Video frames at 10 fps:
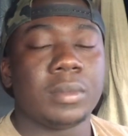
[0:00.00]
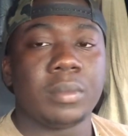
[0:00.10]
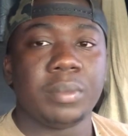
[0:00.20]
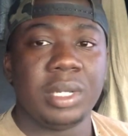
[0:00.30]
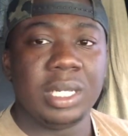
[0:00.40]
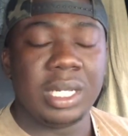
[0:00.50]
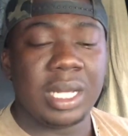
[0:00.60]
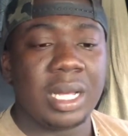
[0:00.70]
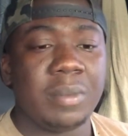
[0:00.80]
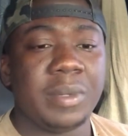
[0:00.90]
pretty good
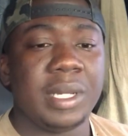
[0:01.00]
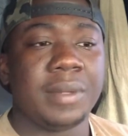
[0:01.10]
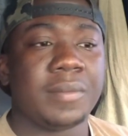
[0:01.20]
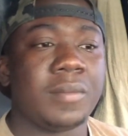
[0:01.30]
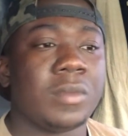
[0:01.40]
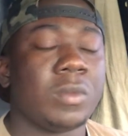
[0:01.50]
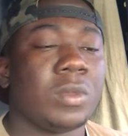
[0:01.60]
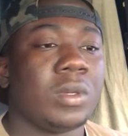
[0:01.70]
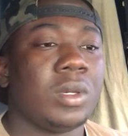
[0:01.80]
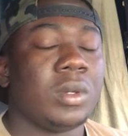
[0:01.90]
company.
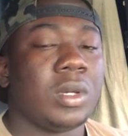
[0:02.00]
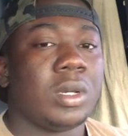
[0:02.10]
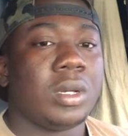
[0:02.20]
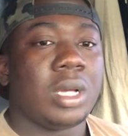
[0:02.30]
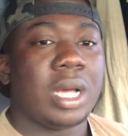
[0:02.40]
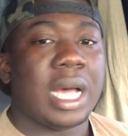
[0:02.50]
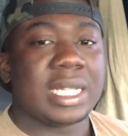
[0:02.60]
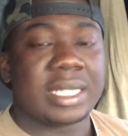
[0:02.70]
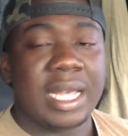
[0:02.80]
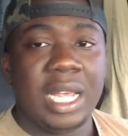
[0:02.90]
I
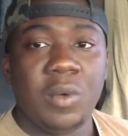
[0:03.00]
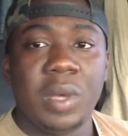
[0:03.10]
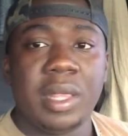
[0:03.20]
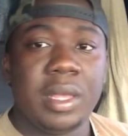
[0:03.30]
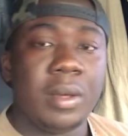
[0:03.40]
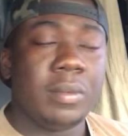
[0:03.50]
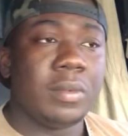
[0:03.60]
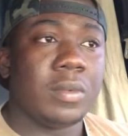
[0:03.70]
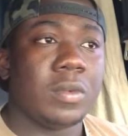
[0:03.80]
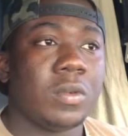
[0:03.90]
stayed with them.
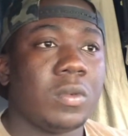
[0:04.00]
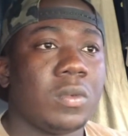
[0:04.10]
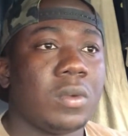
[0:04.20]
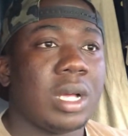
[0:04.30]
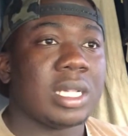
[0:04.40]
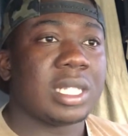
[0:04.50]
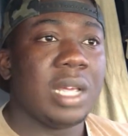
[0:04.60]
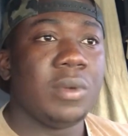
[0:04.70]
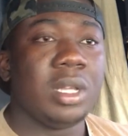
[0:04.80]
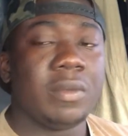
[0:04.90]
I stayed
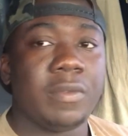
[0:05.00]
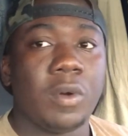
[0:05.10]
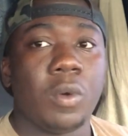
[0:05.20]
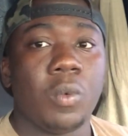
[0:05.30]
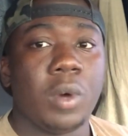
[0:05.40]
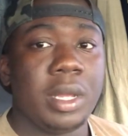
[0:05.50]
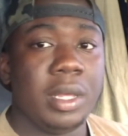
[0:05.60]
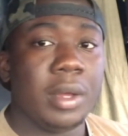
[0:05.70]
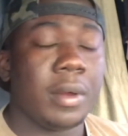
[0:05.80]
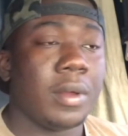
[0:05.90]
with them for 1 year.